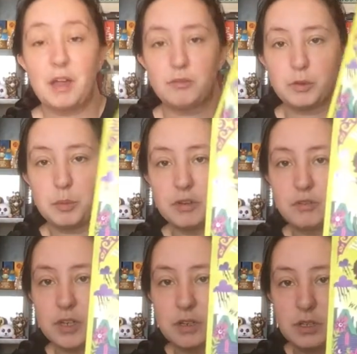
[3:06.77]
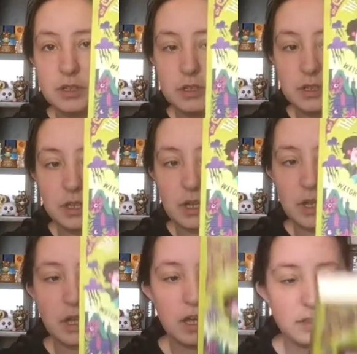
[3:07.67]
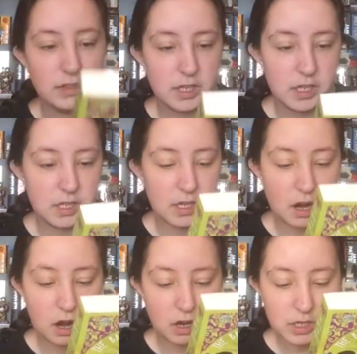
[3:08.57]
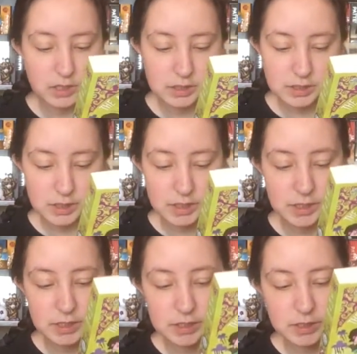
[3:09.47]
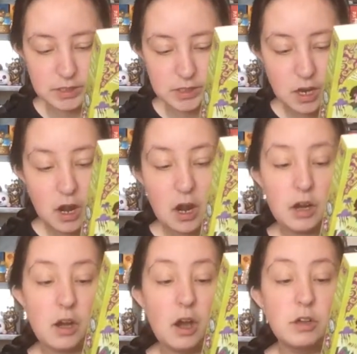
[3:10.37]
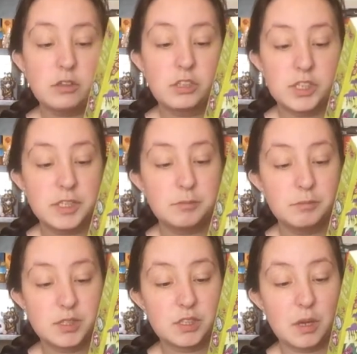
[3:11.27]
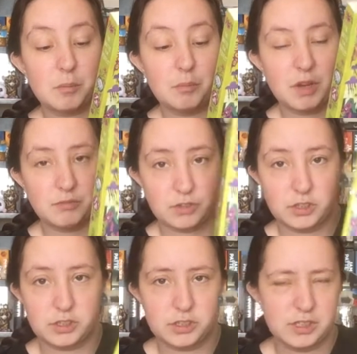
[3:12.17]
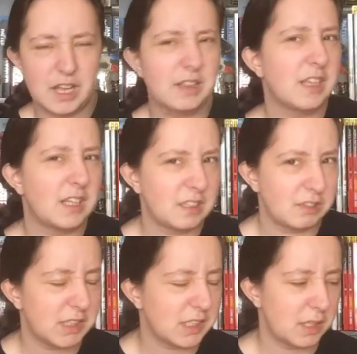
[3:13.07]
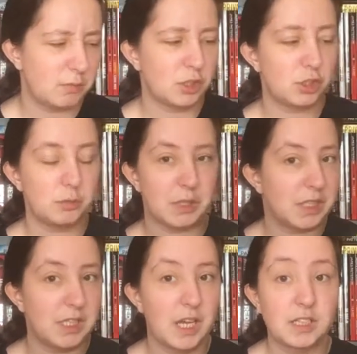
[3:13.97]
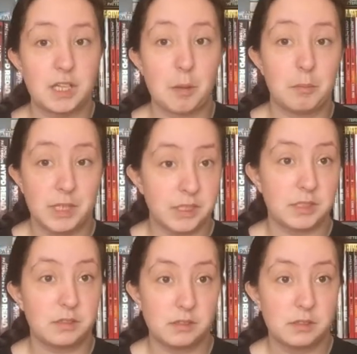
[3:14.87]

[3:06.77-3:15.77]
for Perfect. The artist is Carl James Mountford. I think that's how you say it, I'm not sure, but he has amazing